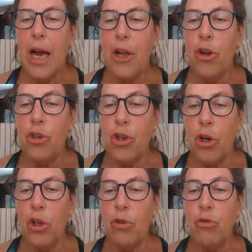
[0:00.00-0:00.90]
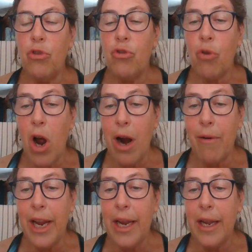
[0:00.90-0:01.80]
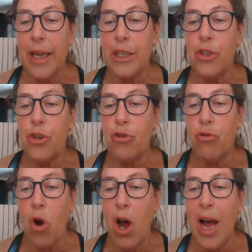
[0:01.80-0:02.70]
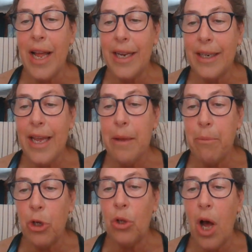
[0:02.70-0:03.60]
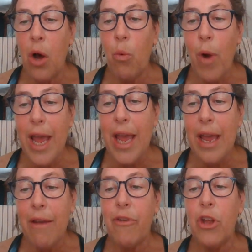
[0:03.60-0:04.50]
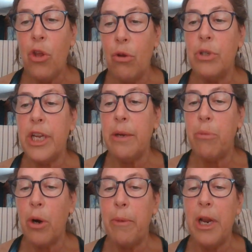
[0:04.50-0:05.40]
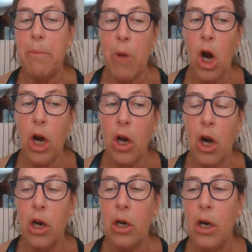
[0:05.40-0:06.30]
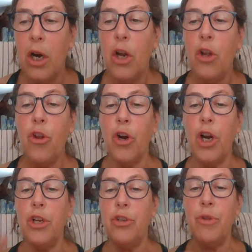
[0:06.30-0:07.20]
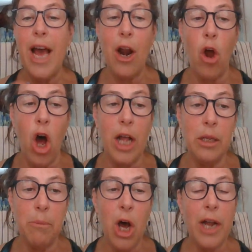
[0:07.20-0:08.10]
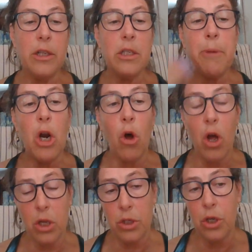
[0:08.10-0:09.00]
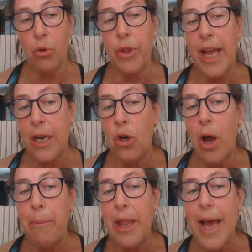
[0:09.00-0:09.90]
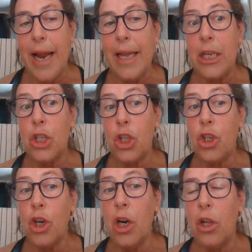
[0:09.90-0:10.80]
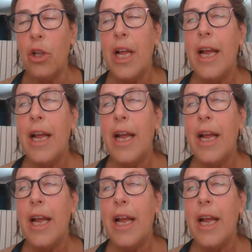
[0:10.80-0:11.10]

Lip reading: Your journal drawing is to draw and label a wave using permanent marker. You're going to do that on the bottles, but also then copy that into the journal.